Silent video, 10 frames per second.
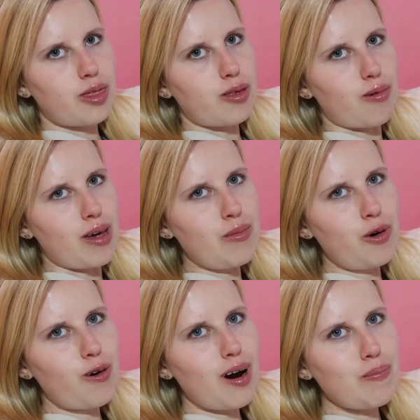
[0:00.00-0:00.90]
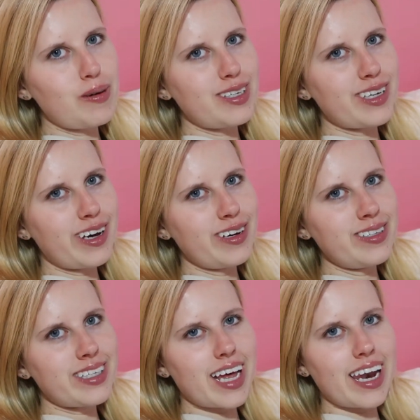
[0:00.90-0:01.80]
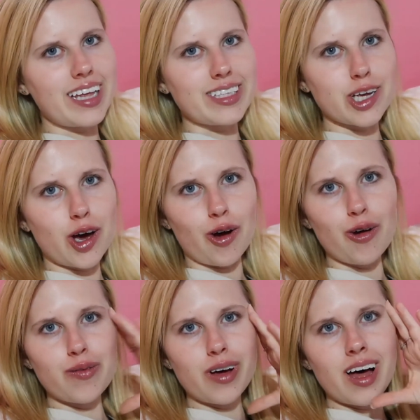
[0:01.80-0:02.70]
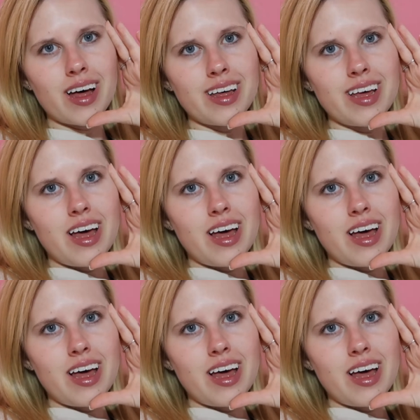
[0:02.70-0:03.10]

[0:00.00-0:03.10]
three more episodes and it's over.